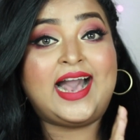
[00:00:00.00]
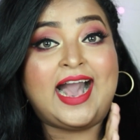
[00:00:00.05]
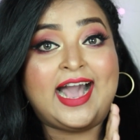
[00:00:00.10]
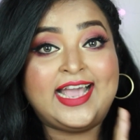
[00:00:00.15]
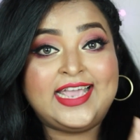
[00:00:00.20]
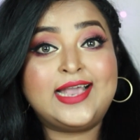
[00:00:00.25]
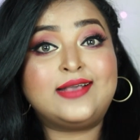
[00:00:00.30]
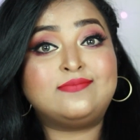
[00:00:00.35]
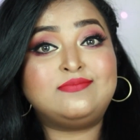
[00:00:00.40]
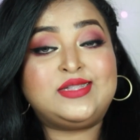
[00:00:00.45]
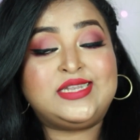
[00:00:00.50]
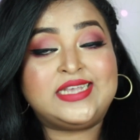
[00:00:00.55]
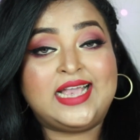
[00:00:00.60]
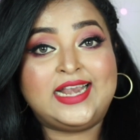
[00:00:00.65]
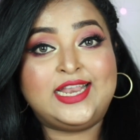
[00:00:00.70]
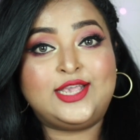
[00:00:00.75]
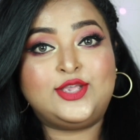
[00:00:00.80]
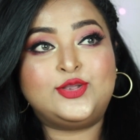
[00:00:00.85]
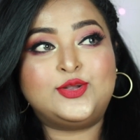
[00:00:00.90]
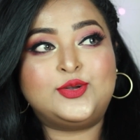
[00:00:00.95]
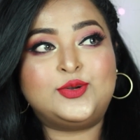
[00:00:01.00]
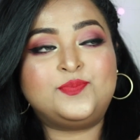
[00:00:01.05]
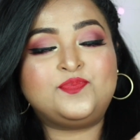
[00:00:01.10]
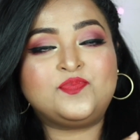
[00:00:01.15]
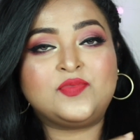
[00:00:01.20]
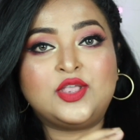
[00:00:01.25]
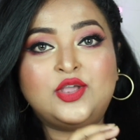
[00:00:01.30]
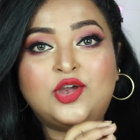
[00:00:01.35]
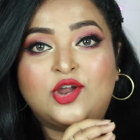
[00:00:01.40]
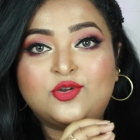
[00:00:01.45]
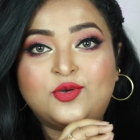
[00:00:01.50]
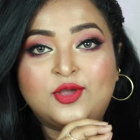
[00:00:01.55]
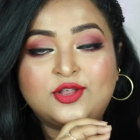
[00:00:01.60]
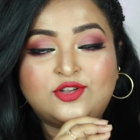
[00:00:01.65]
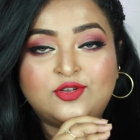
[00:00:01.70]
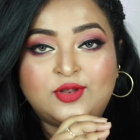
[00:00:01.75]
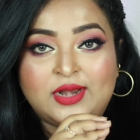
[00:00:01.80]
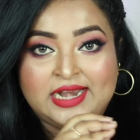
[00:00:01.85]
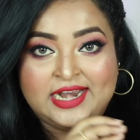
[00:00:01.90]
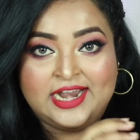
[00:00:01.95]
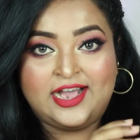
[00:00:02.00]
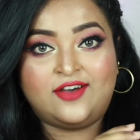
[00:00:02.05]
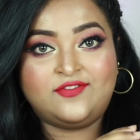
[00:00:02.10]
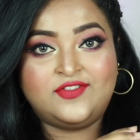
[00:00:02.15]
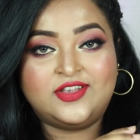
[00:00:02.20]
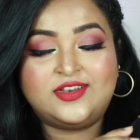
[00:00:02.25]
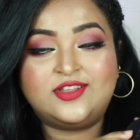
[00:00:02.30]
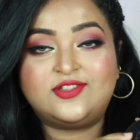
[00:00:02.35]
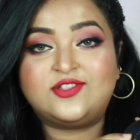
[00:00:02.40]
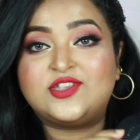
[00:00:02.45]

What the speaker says: I am telling you, you're going to love it.